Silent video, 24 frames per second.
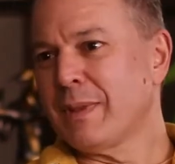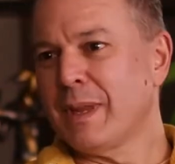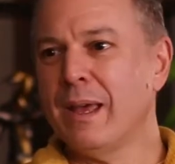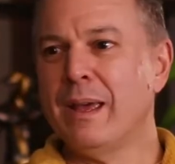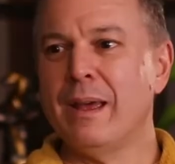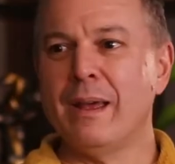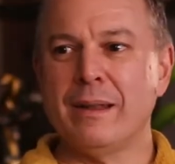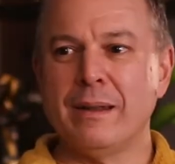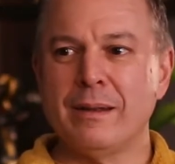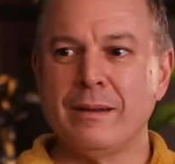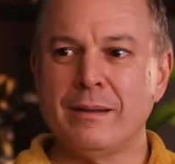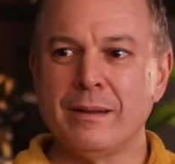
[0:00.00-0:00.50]

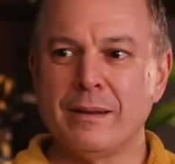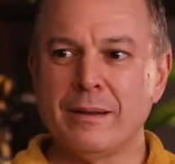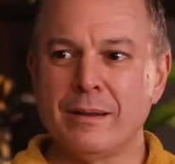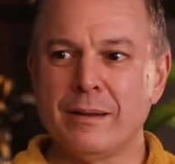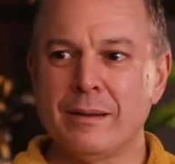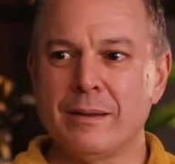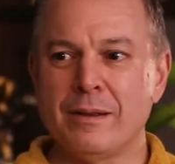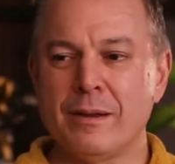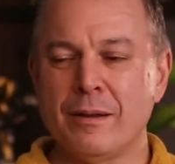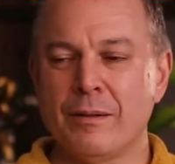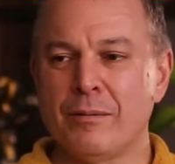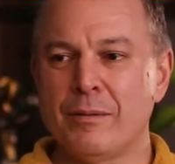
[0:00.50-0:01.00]
And,
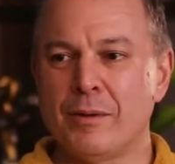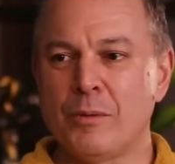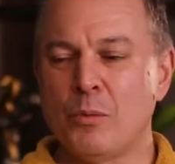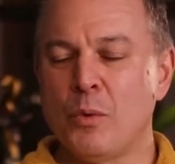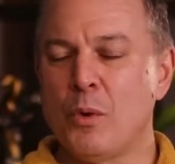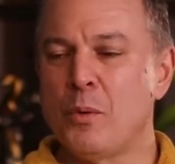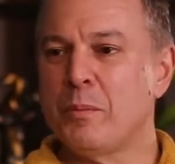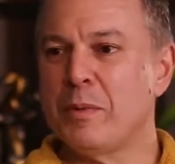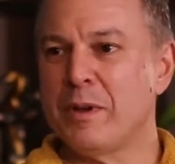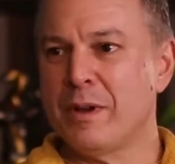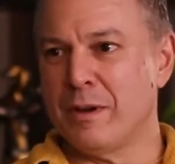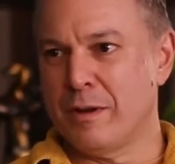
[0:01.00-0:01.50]
it
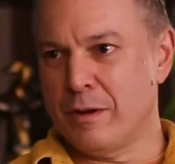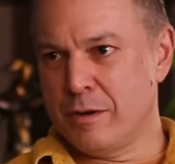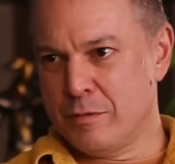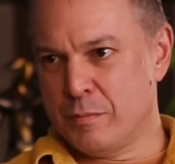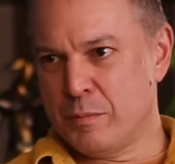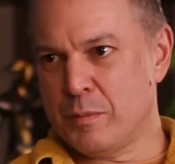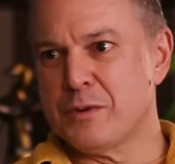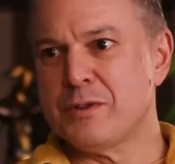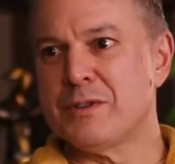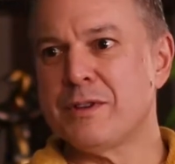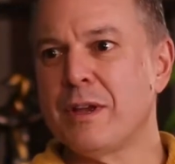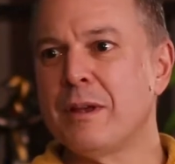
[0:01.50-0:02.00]
won't be
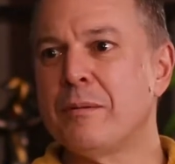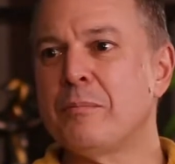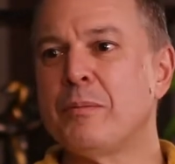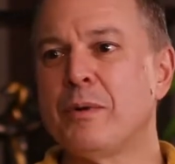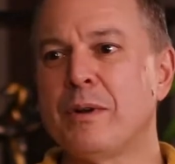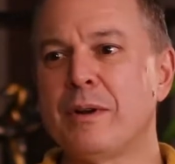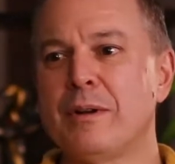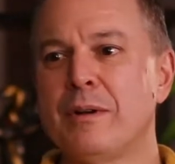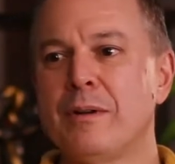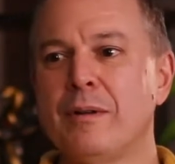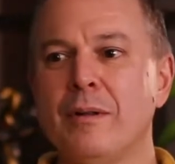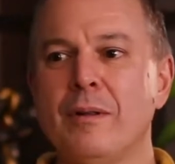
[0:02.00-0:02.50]
100%,
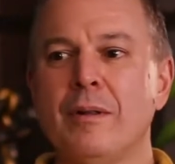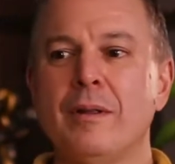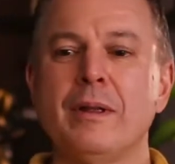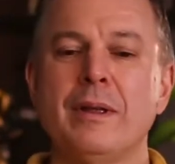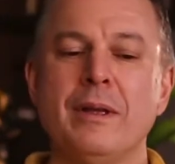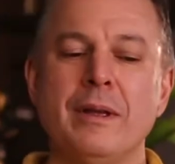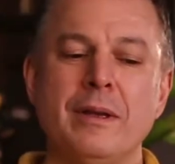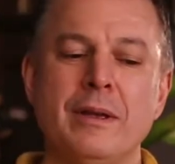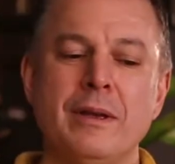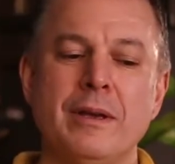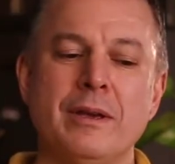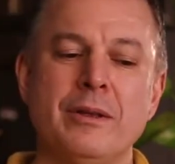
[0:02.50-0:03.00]
but
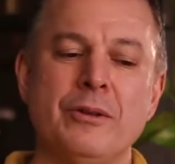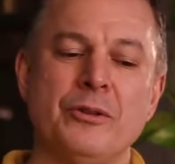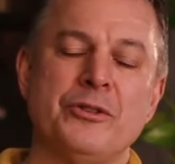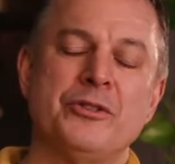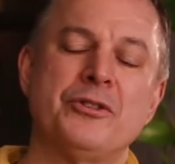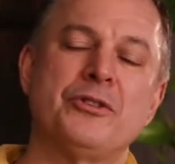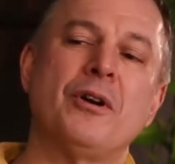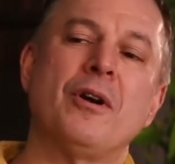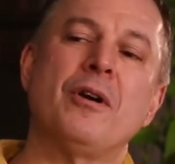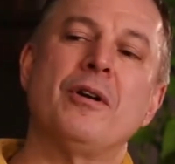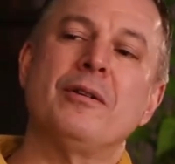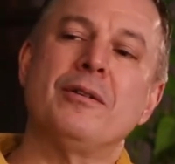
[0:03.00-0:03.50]
it'll
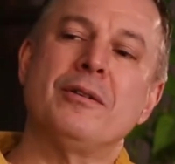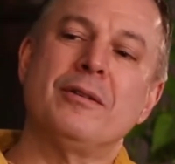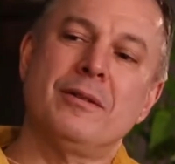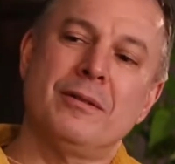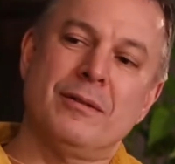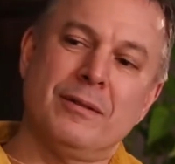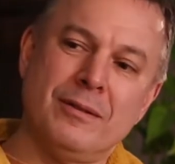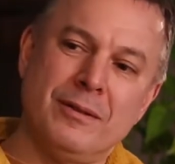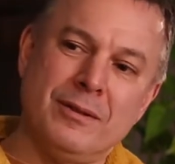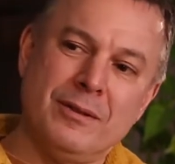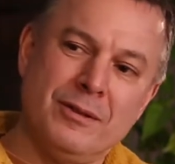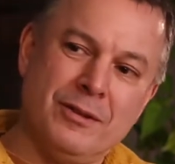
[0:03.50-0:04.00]
start
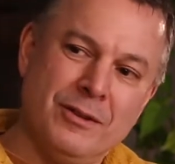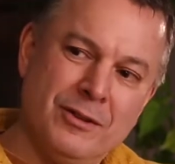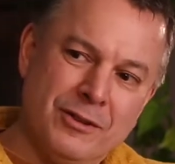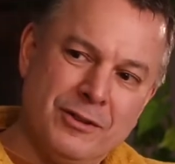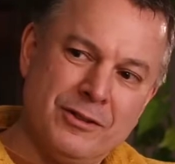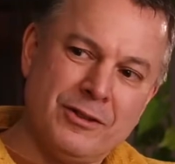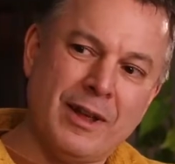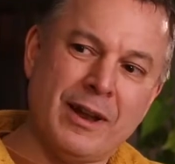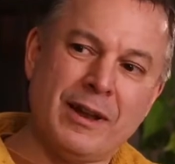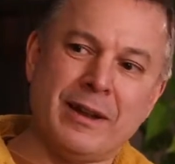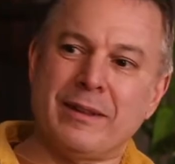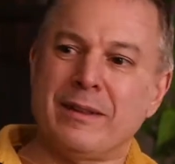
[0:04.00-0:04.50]

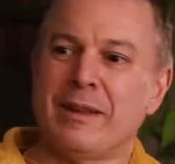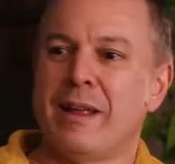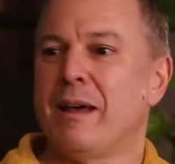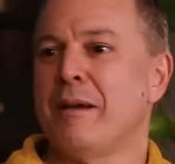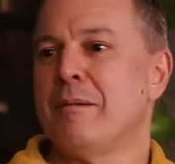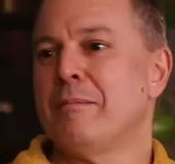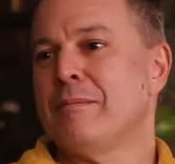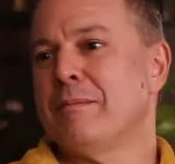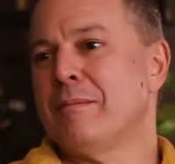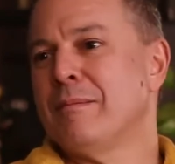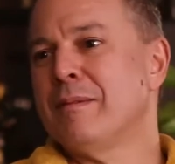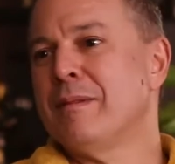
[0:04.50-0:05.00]
setting
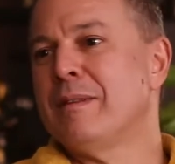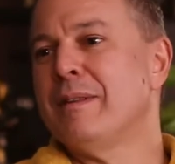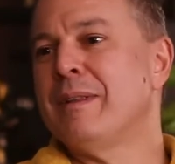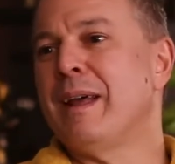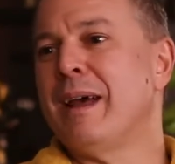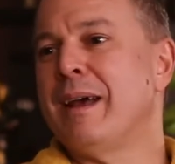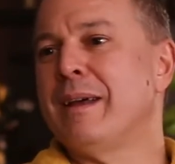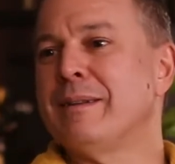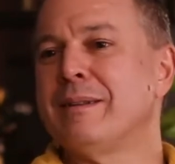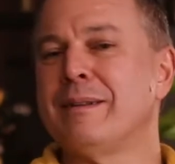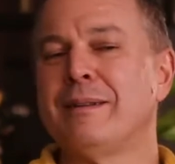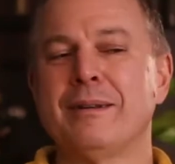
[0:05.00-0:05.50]
that
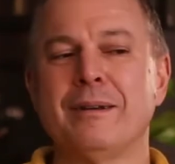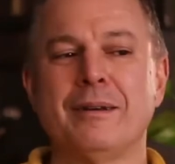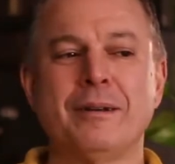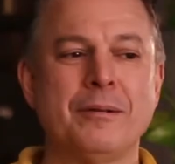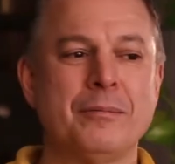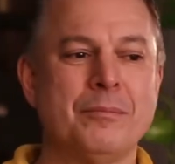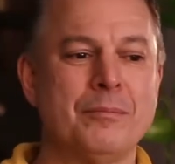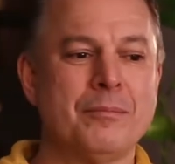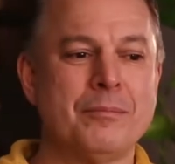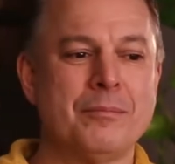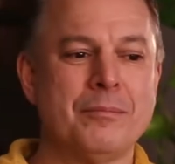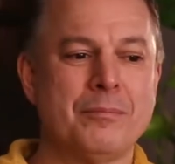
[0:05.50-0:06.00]

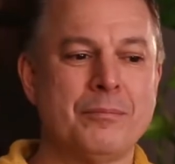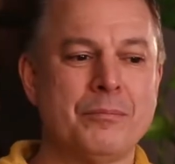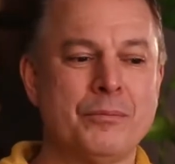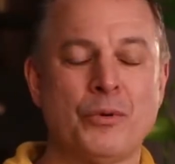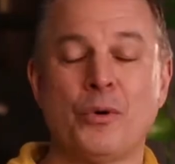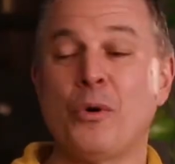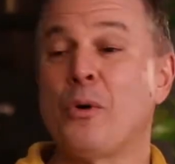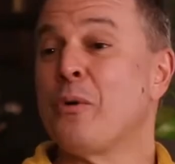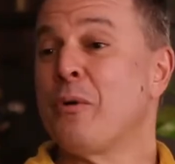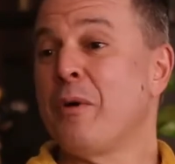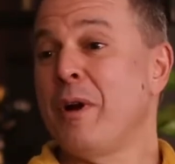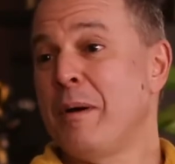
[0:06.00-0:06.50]

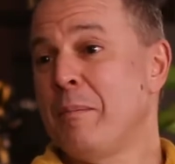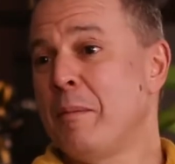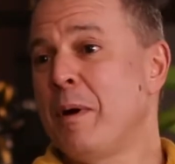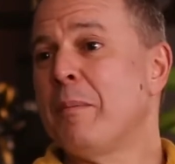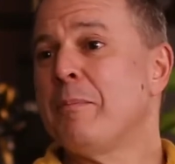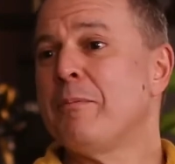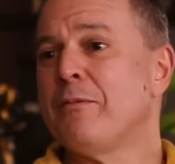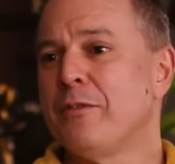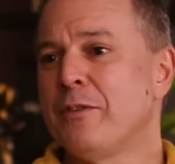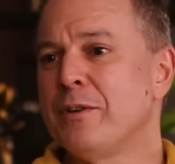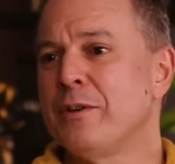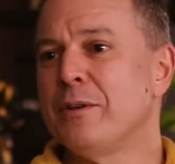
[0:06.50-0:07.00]
program
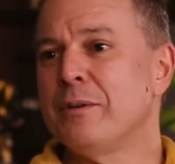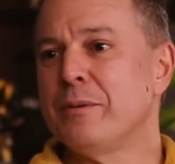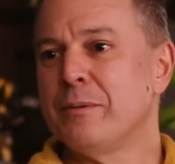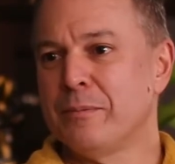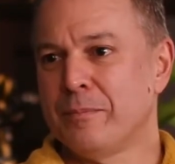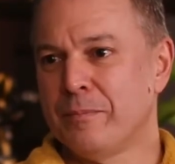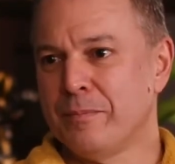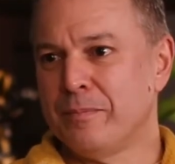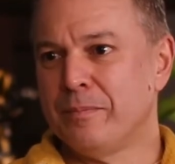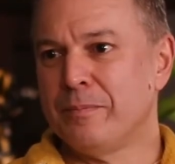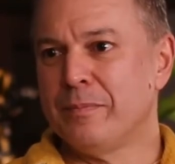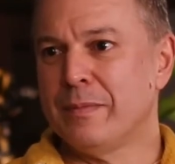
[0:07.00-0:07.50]
up for you.
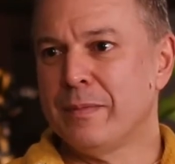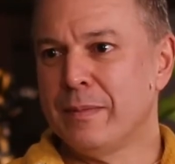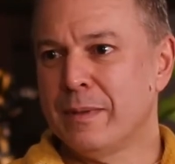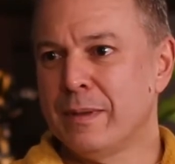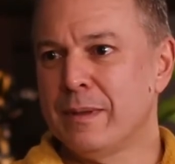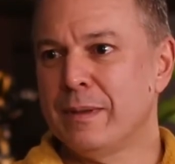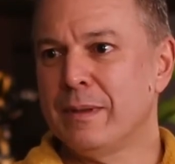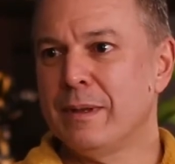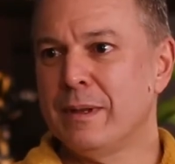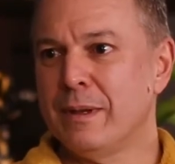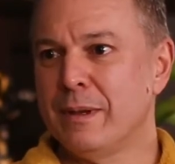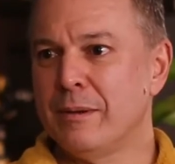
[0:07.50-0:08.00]

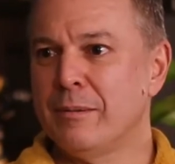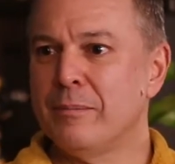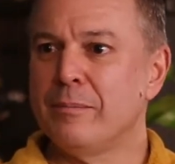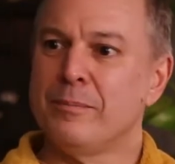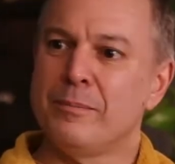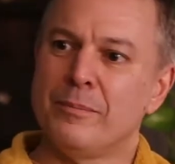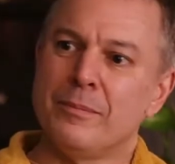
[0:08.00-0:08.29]
Yeah.